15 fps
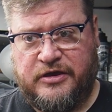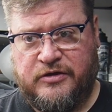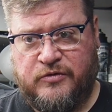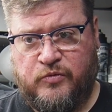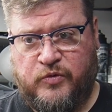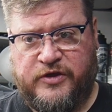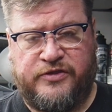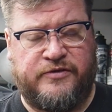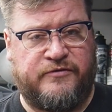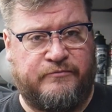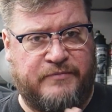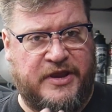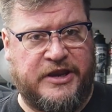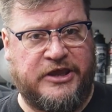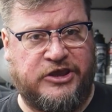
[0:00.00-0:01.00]
with
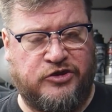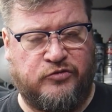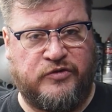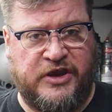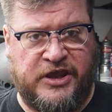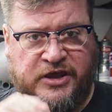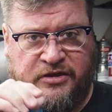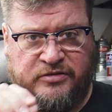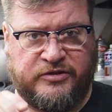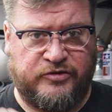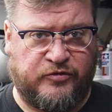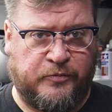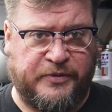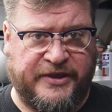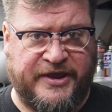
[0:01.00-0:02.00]
many unique
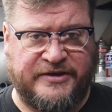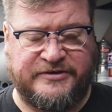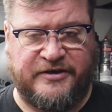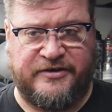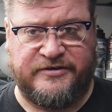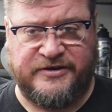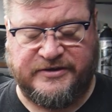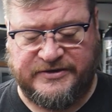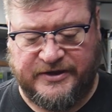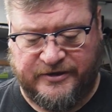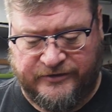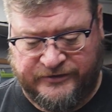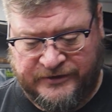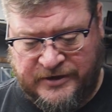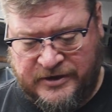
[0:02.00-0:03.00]
little plant-on
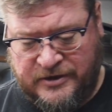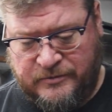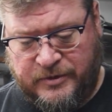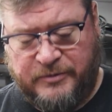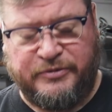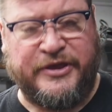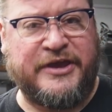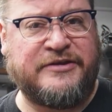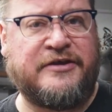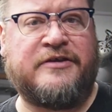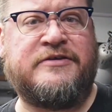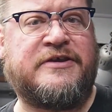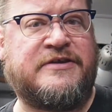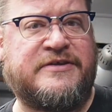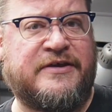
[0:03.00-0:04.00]
details. By plant-on
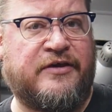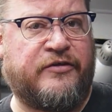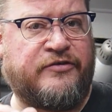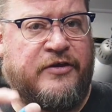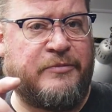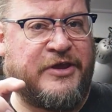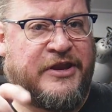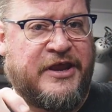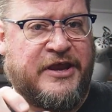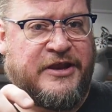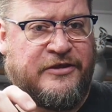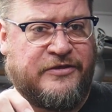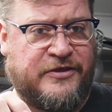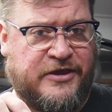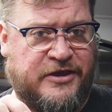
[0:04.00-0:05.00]
details, I mean
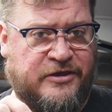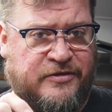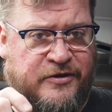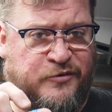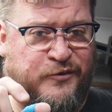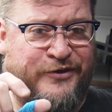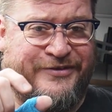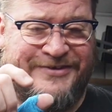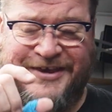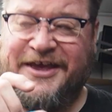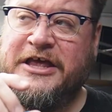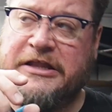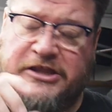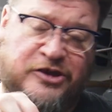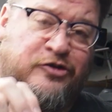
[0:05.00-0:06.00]
anything that was
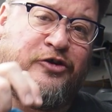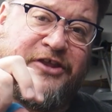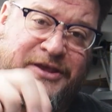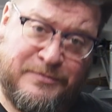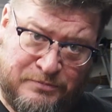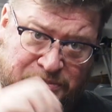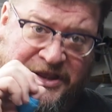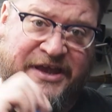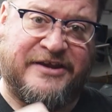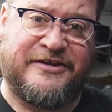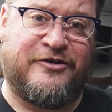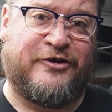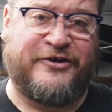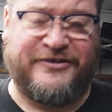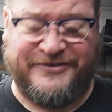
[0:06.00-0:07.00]
literally planted
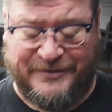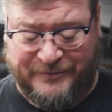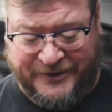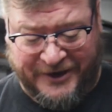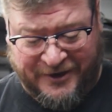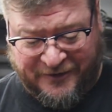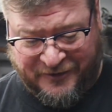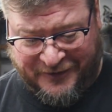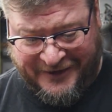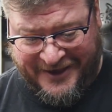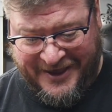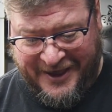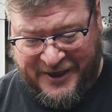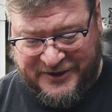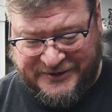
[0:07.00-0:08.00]
onto something else.
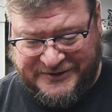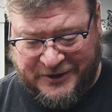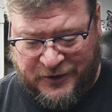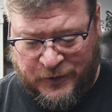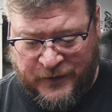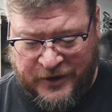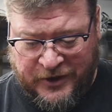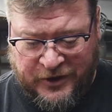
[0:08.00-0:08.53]
So